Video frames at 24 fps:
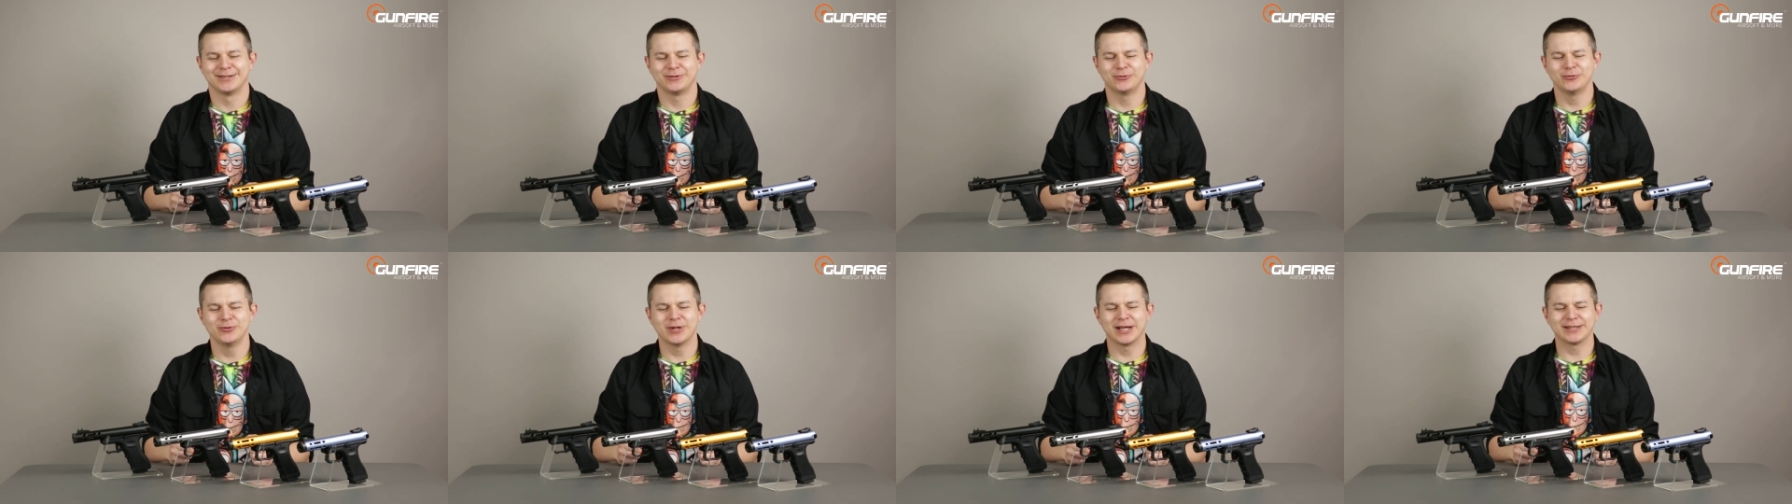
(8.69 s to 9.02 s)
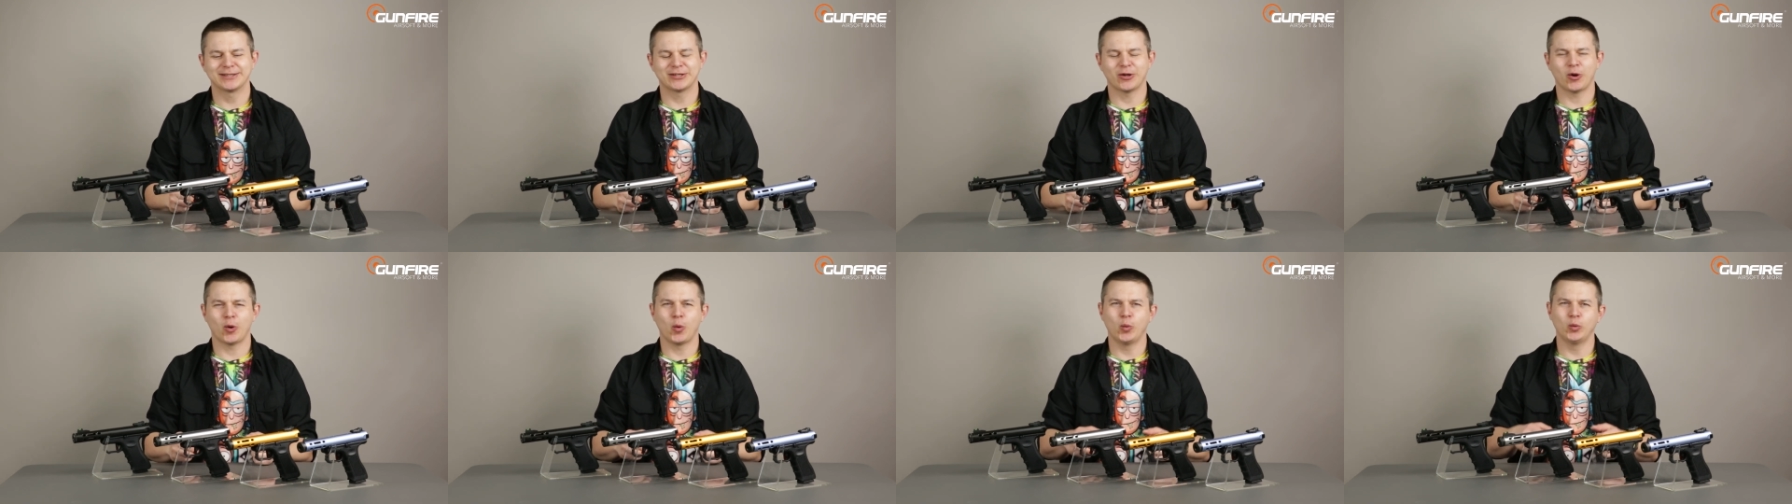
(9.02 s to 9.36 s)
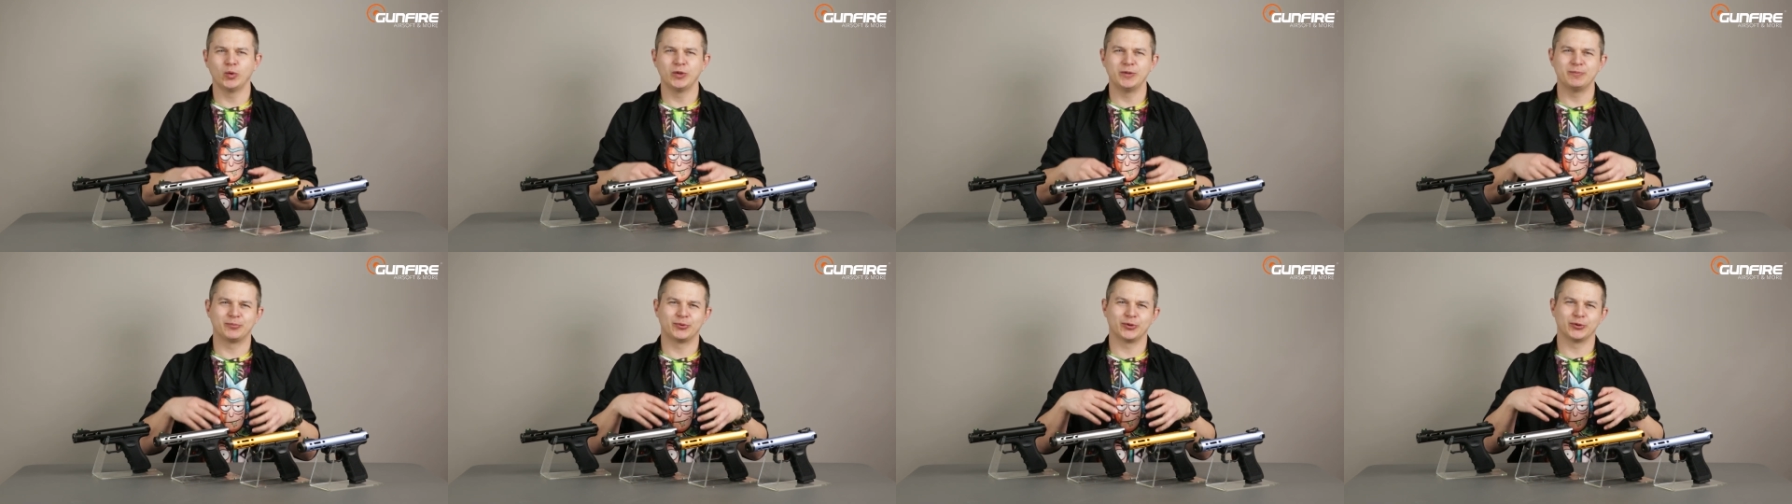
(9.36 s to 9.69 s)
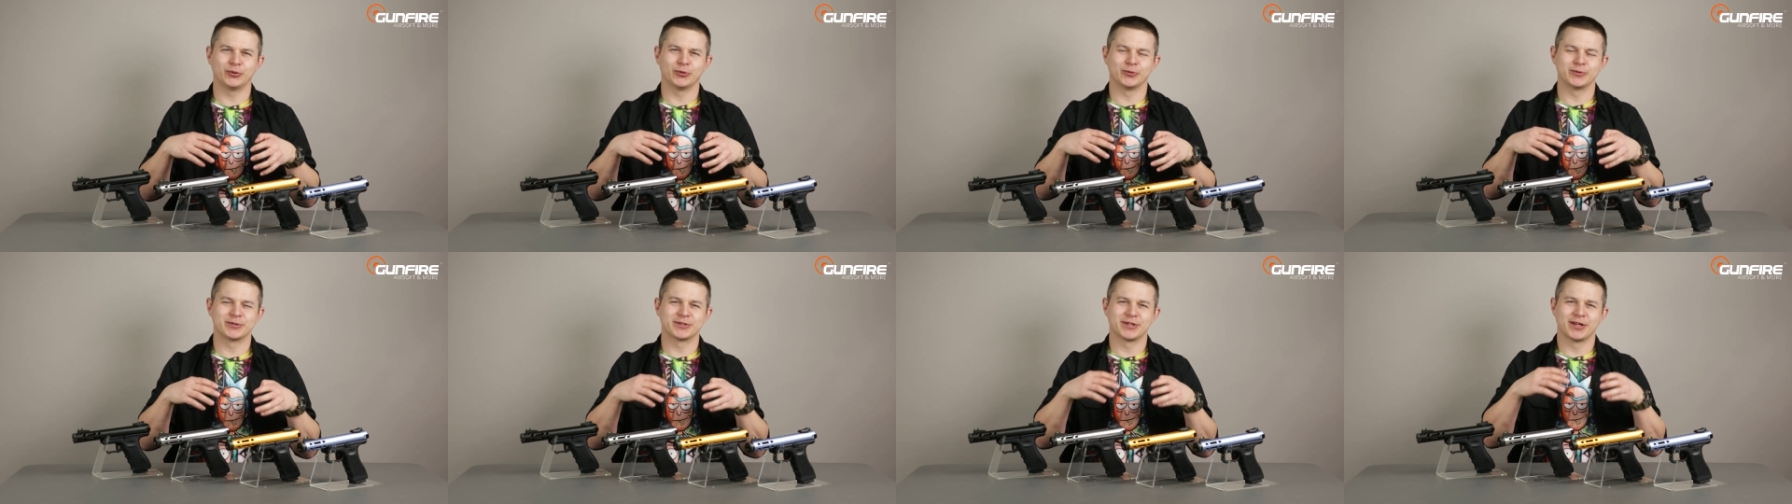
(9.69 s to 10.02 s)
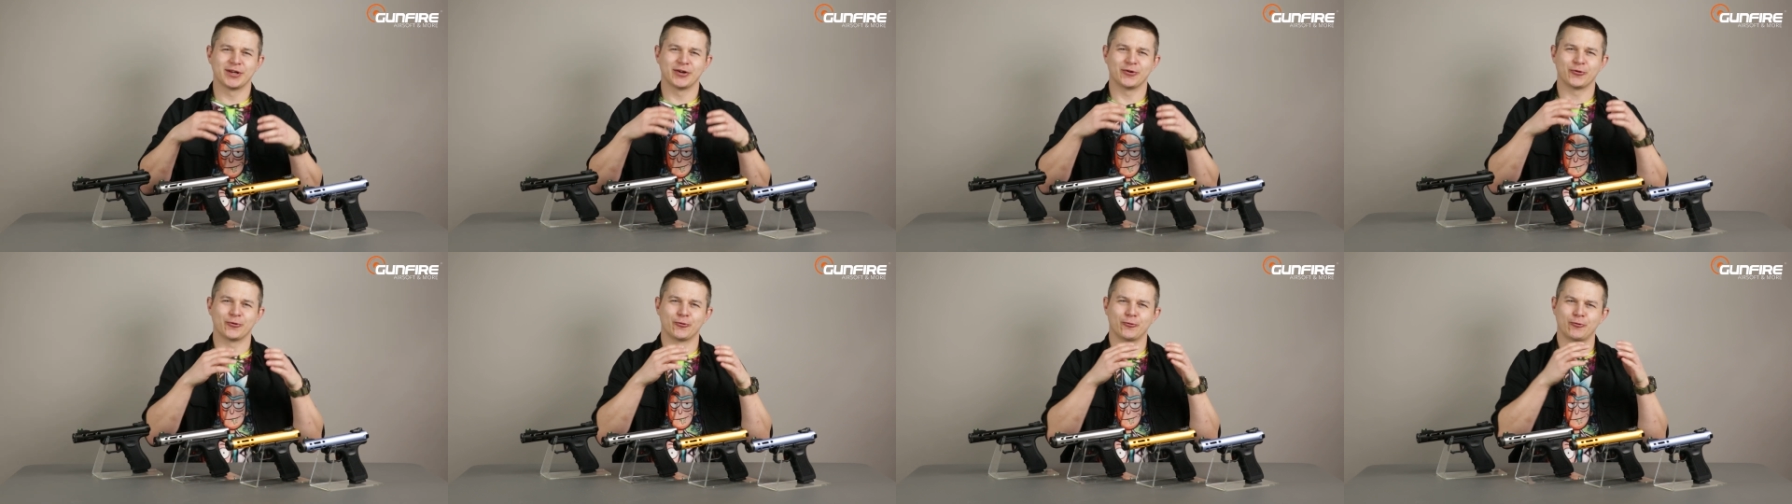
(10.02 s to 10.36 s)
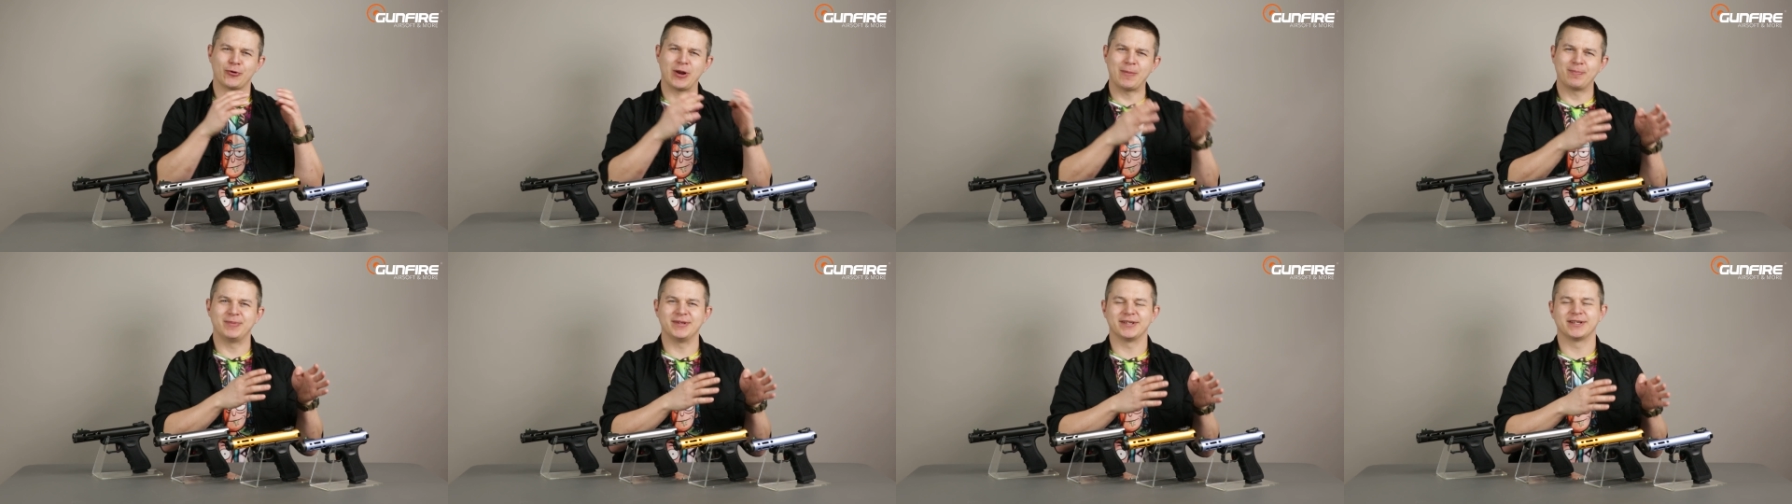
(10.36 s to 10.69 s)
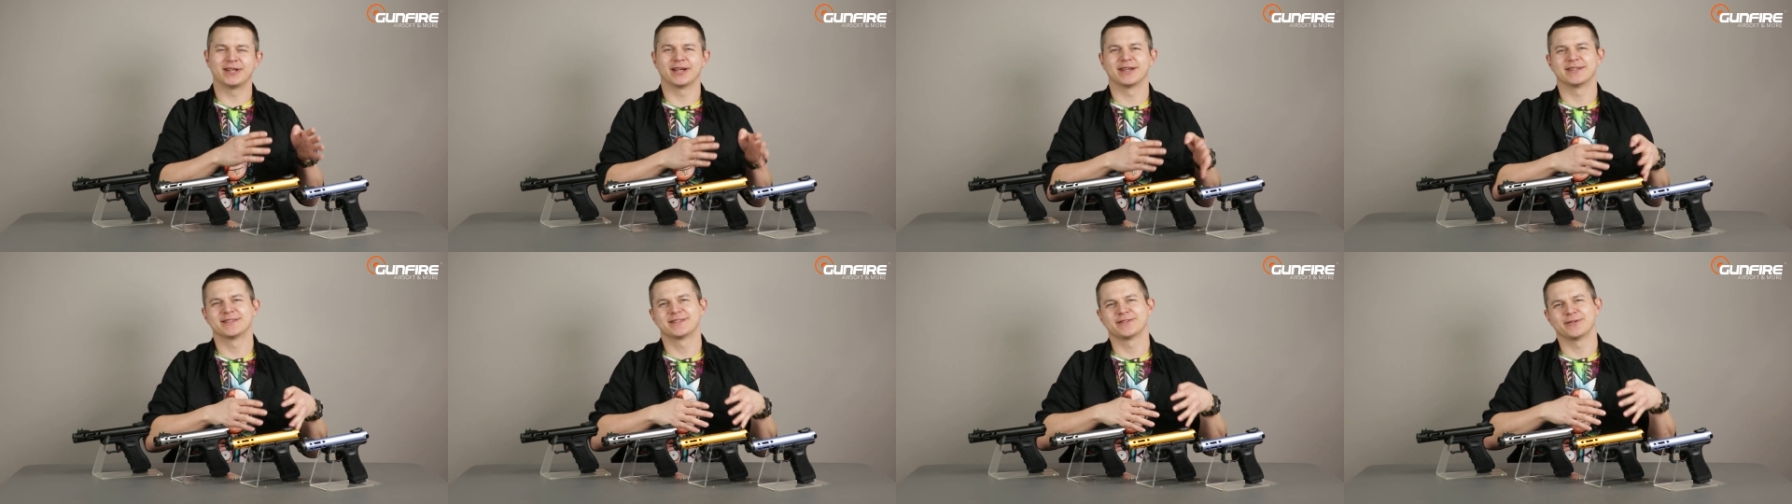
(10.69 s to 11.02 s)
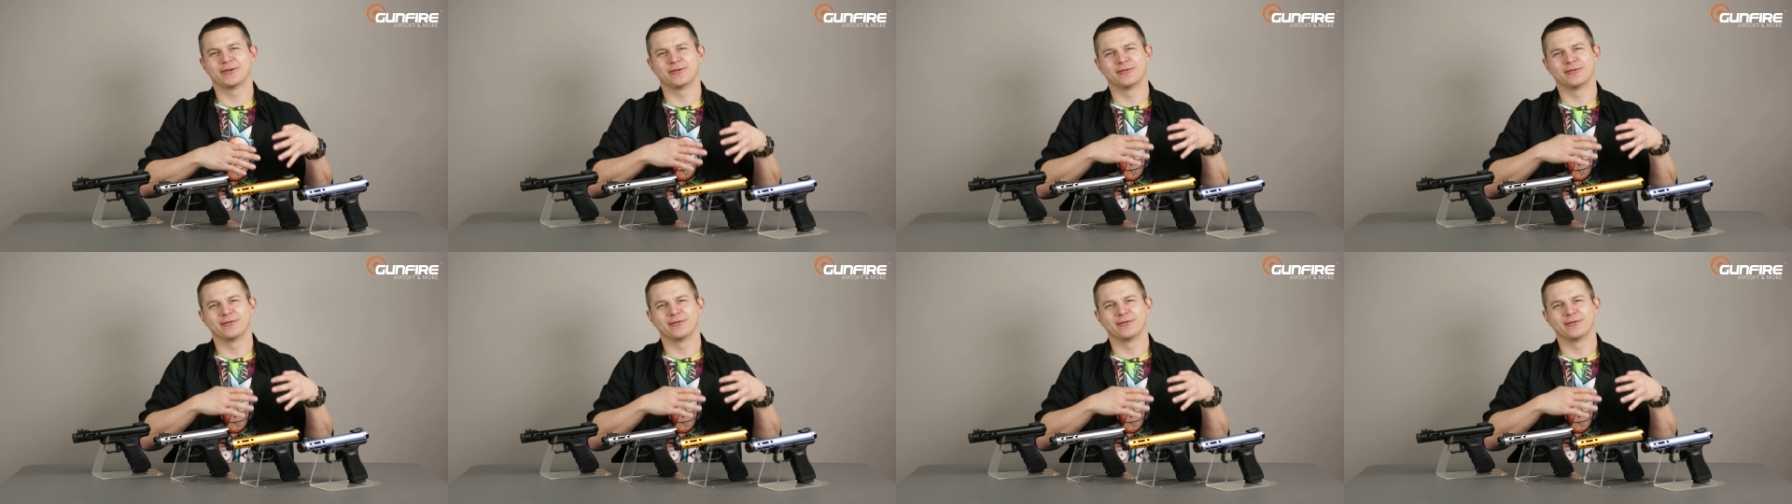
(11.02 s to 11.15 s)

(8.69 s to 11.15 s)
do not only produce replicas